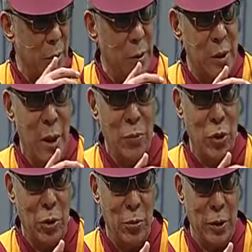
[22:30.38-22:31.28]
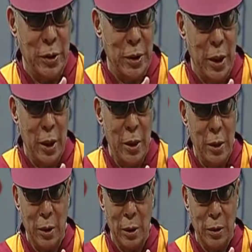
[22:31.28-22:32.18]
some sort of
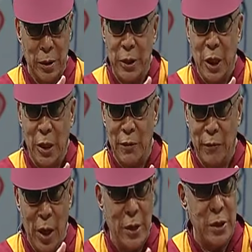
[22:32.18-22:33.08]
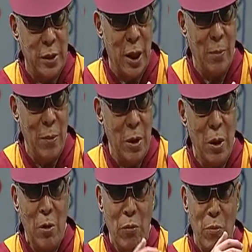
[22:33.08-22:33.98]
uh, destructive action come,
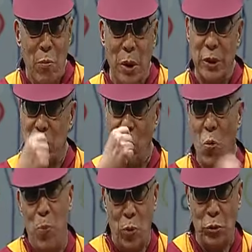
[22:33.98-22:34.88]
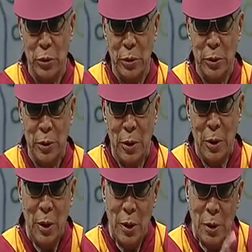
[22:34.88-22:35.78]
we must oppose.
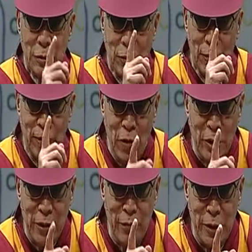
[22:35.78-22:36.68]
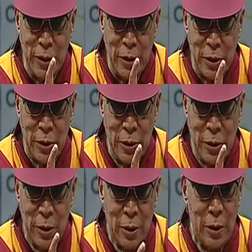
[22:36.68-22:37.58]
So forgiveness
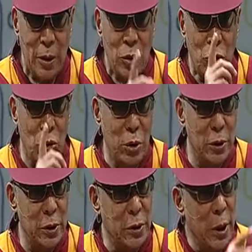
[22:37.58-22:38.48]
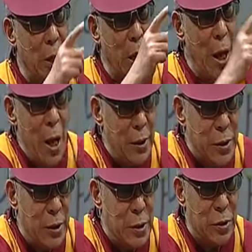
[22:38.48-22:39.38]
towards the
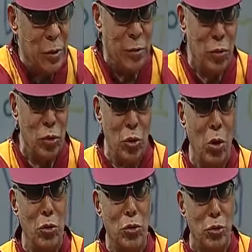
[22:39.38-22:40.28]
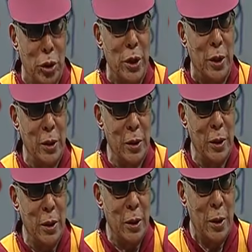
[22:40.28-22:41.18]
actor's sort of wrongdoing,
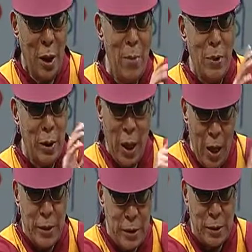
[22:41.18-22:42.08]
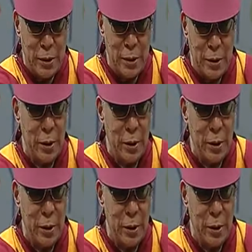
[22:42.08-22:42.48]
I mean actor's